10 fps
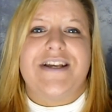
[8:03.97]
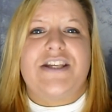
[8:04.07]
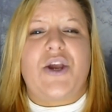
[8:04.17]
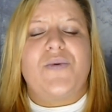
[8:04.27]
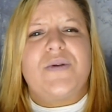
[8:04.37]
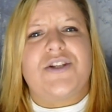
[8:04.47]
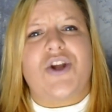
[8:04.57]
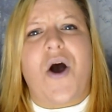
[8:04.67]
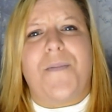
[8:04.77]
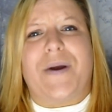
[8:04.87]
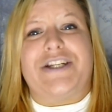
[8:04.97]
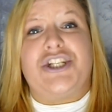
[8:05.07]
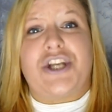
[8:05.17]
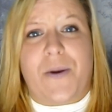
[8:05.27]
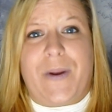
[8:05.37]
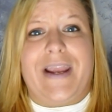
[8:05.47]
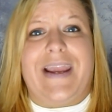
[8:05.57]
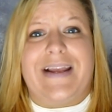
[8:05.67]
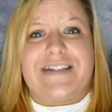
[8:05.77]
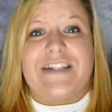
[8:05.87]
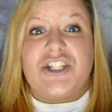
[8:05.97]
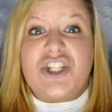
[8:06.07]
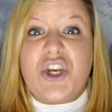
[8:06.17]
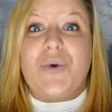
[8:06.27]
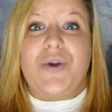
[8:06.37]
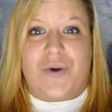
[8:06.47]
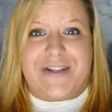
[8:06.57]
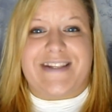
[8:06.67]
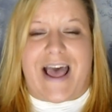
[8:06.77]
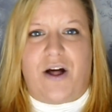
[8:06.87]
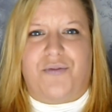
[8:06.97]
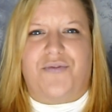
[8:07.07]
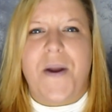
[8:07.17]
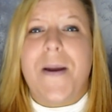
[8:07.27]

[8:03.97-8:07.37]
So start by showing it to yourself.